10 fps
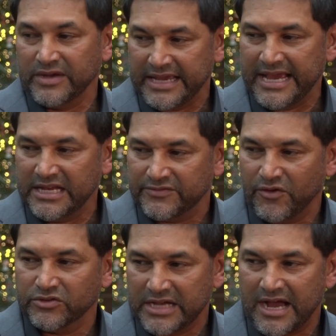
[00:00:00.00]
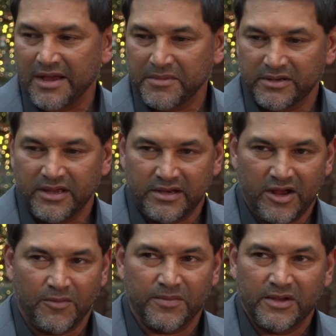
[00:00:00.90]
to engage full time and
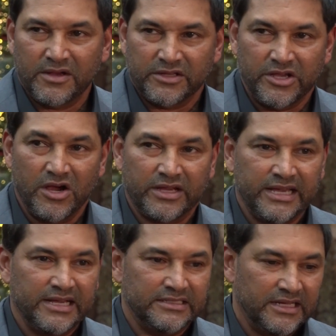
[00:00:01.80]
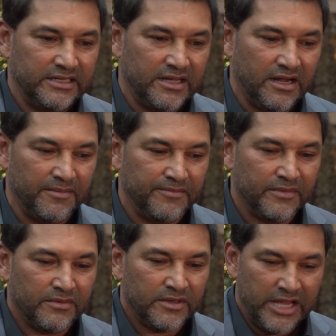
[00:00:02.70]
help the young kids. And
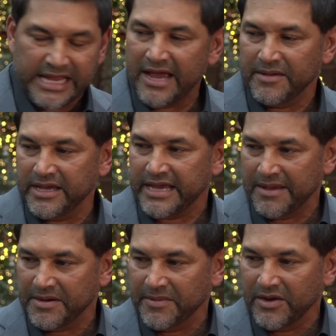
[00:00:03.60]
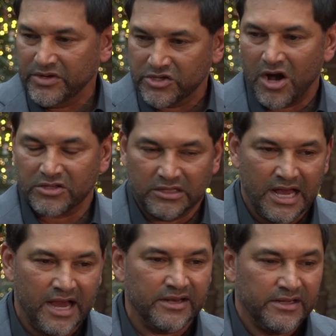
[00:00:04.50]
he came to me. We talked a
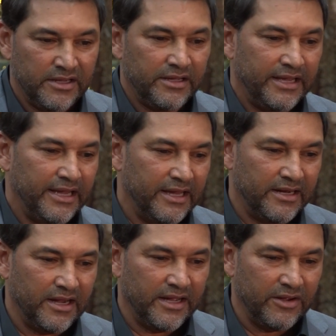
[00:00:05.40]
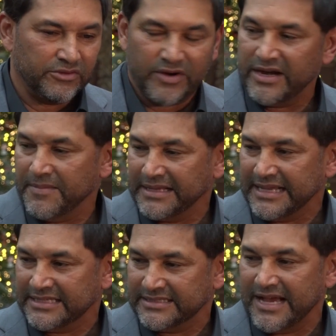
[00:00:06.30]
lot. And he was ready to make
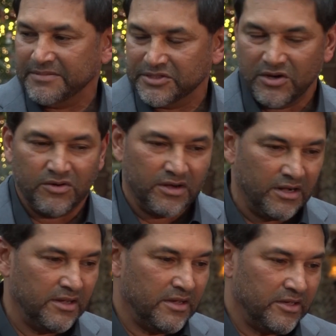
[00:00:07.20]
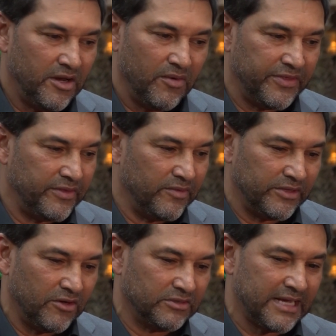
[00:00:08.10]
that step. So, you know,
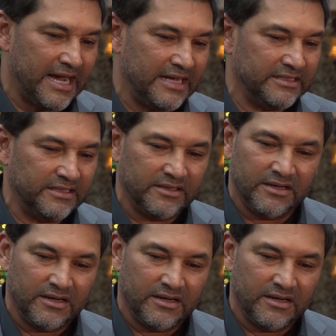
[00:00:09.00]
with those guys and,